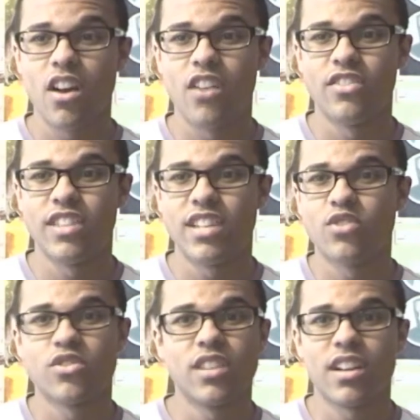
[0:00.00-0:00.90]
and they
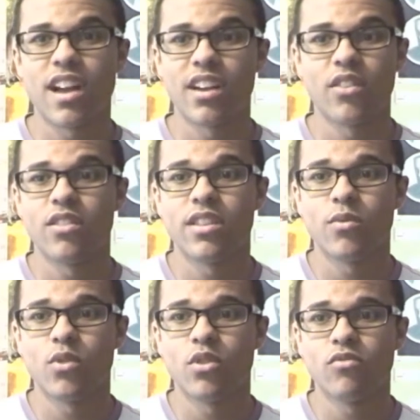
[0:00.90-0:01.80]
just did, I don't
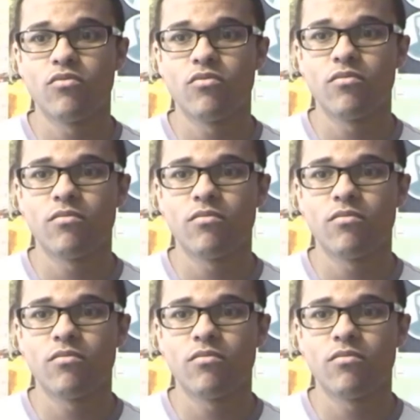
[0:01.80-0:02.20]
know,